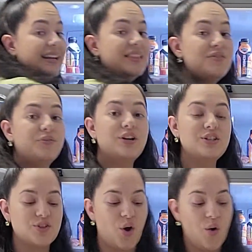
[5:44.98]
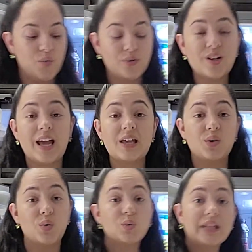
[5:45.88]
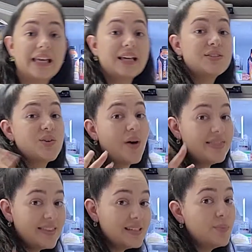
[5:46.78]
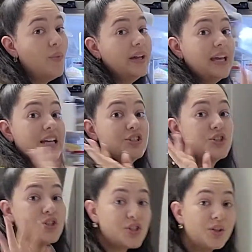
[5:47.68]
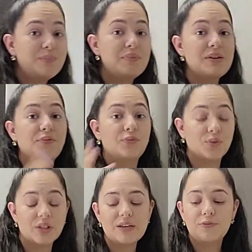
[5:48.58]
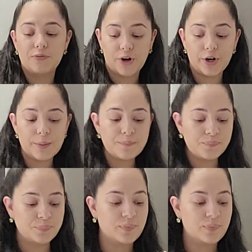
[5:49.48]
it in the fridge overnight cooling, so at this point it should be fully firm.